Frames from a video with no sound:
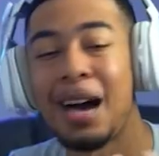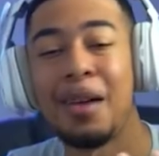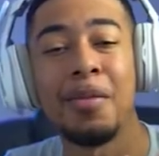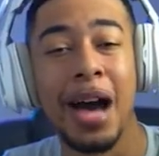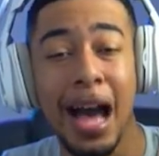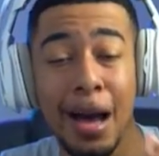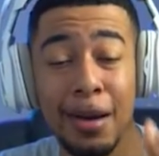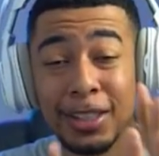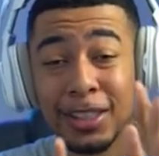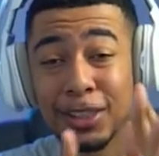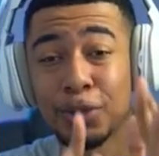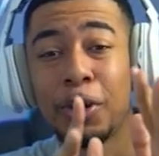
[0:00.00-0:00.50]

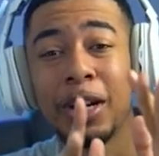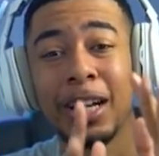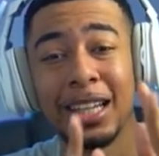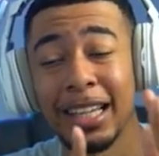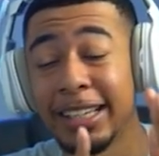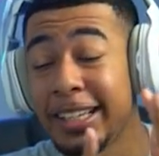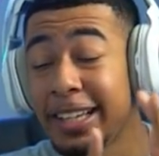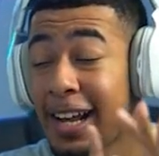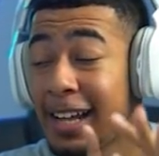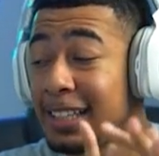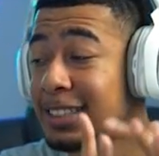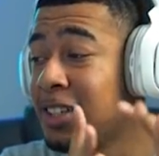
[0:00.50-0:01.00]
I just want to
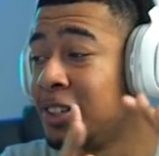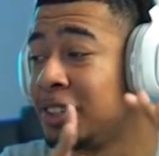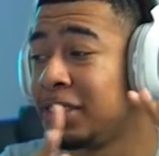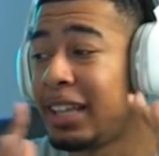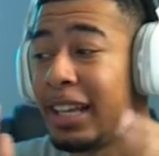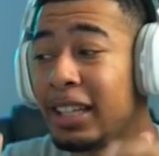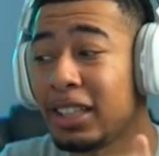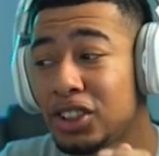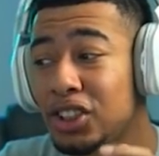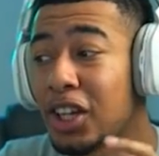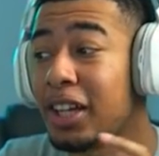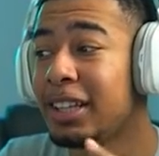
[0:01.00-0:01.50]
let you guys know,
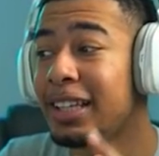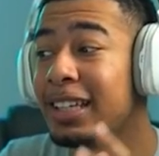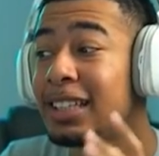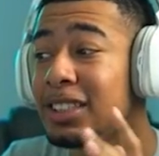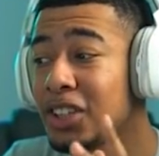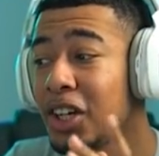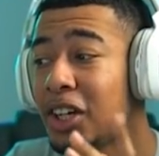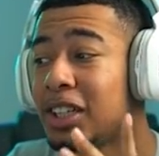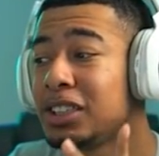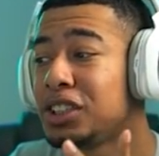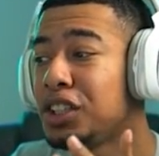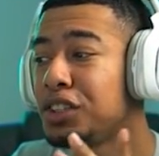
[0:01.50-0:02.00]
this sort of
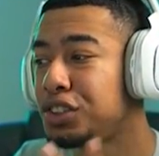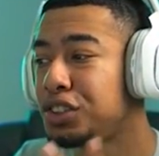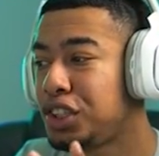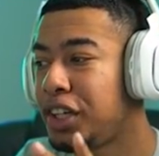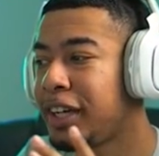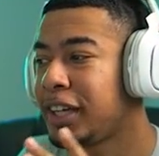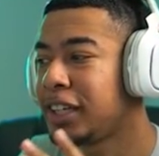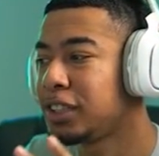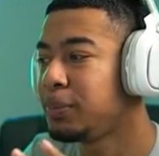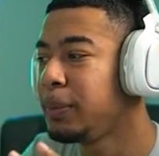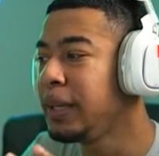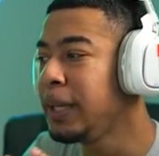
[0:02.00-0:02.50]
stuff
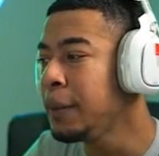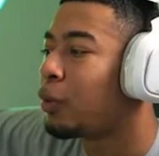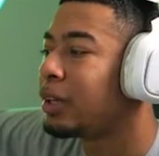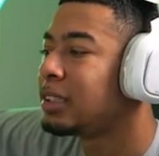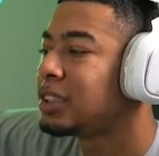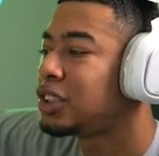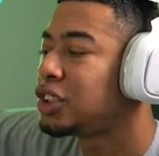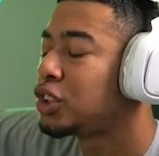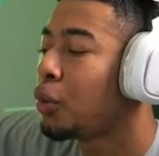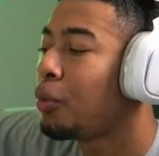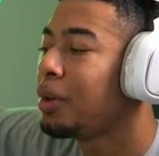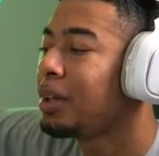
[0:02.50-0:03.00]
triggers me.
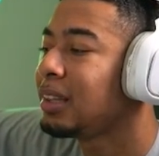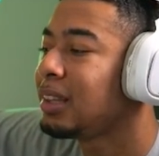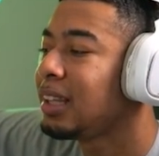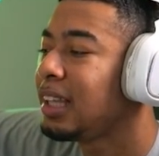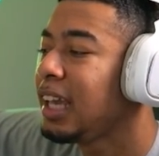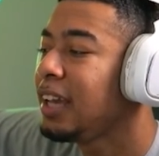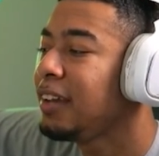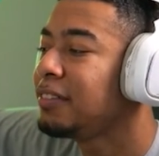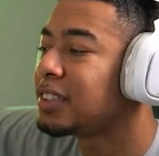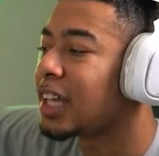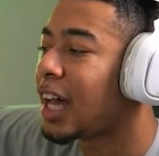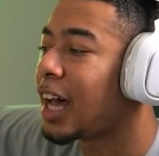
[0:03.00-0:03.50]
When someone
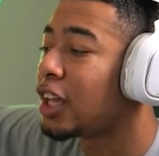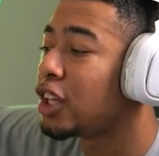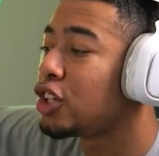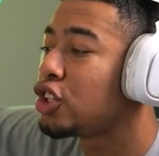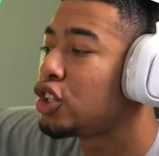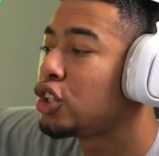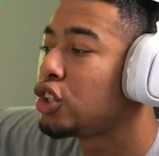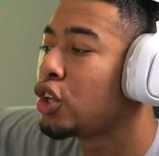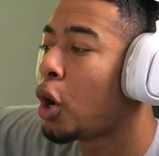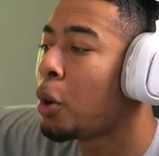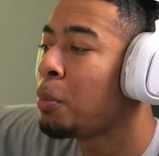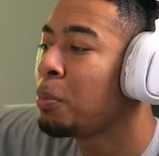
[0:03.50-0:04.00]
leaves a
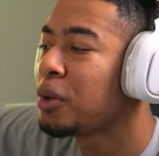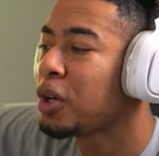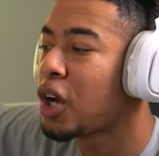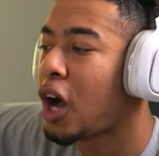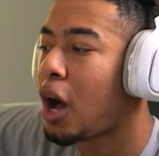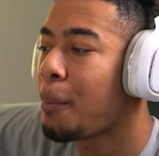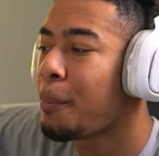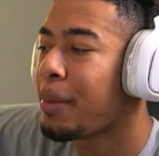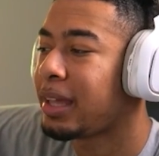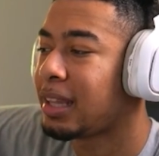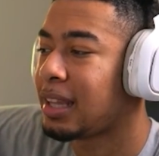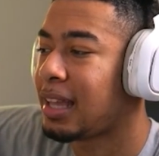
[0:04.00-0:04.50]
dumb
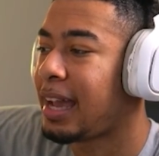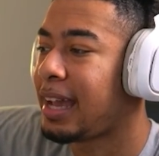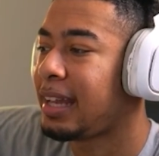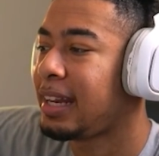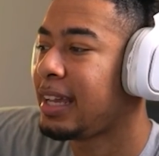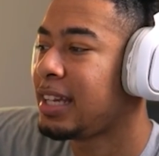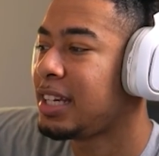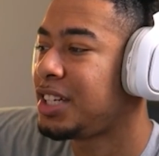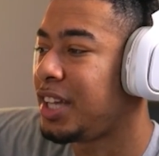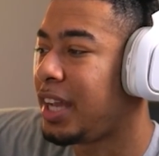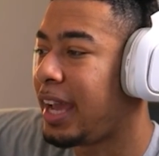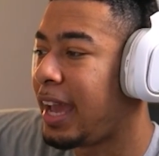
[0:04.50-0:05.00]
comment like this,